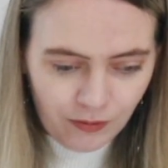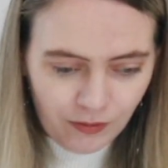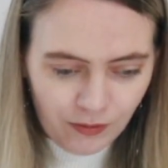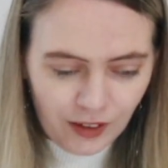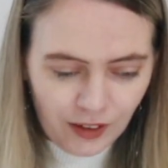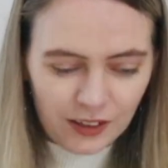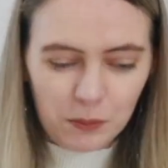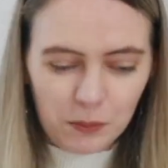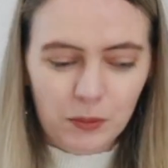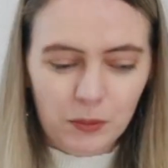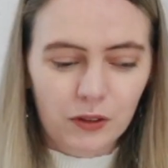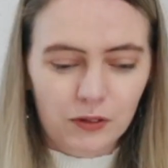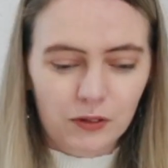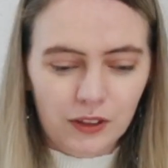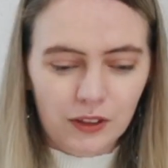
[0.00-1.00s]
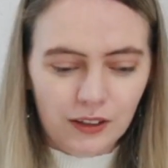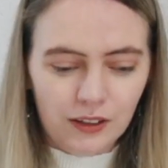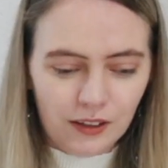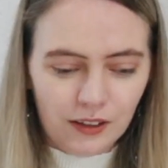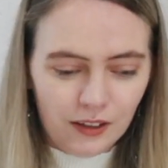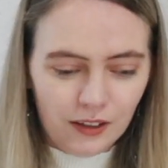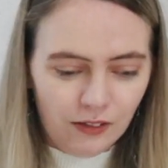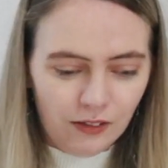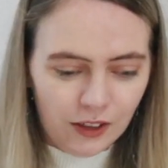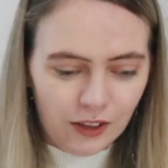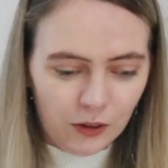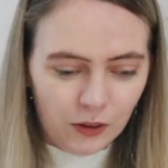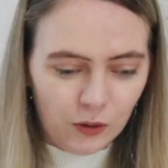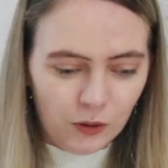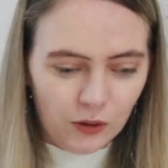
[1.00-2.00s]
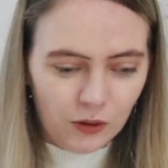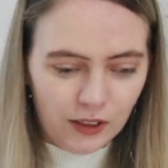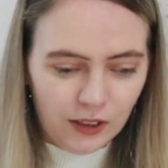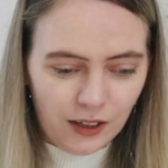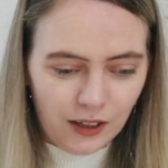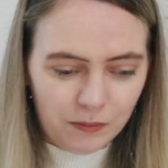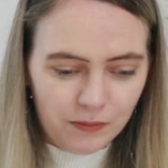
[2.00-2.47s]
building?That's a beautiful elevator door, damn.